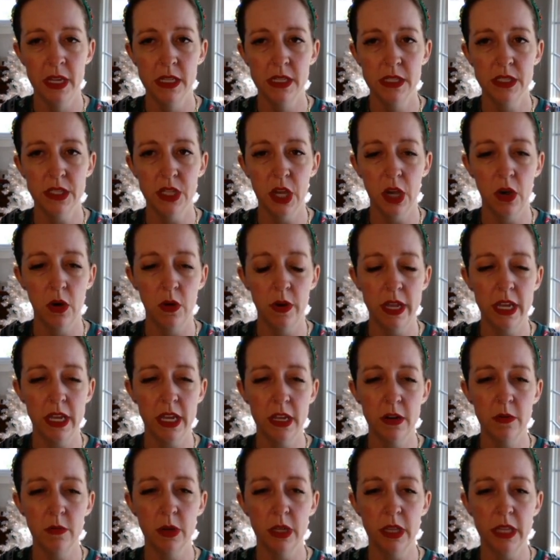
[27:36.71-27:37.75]
So it
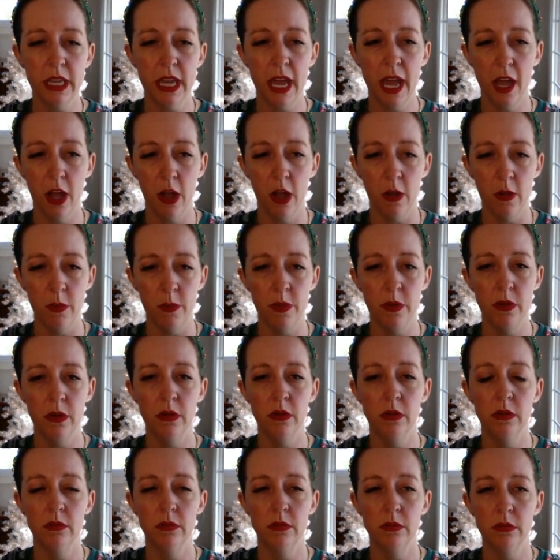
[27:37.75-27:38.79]
can really help
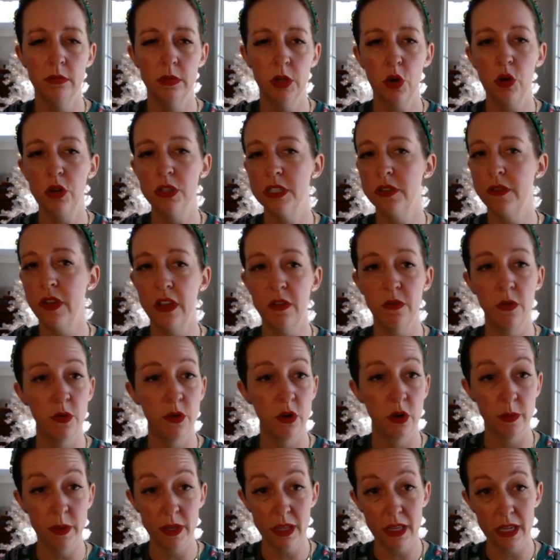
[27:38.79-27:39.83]
cultivate
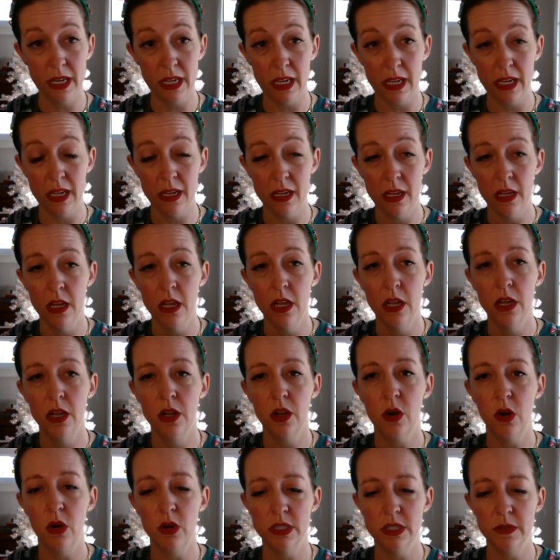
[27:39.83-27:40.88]
vulnerability,
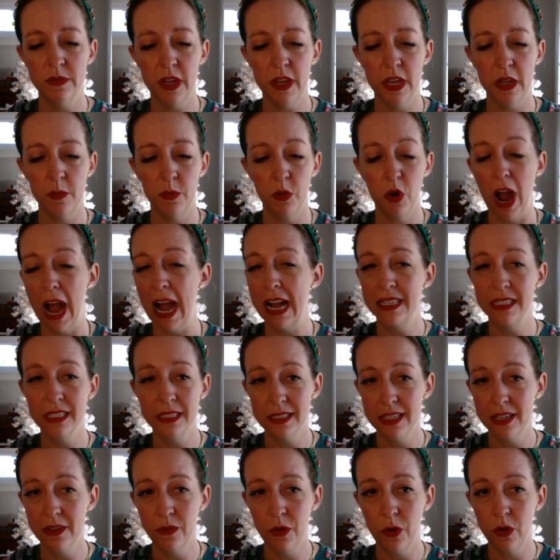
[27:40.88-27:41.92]
cultivate
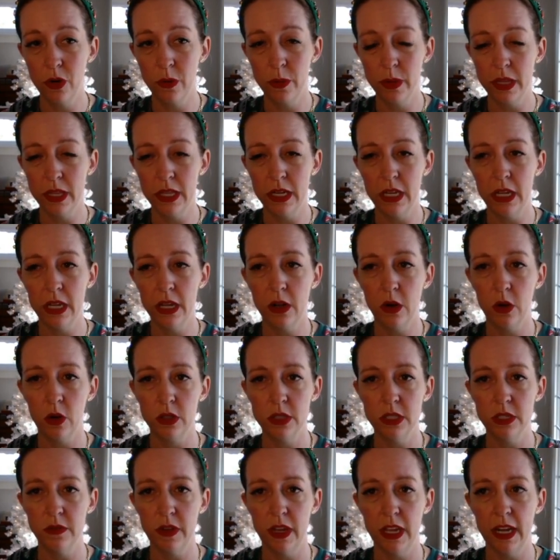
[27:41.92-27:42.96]
practicing vulnerability,
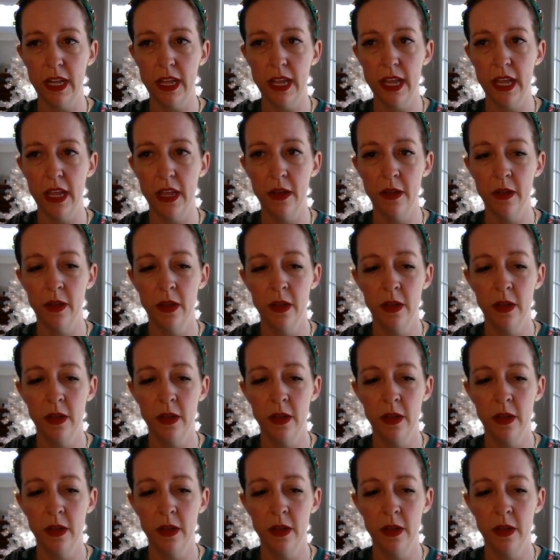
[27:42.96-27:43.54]
cultivating,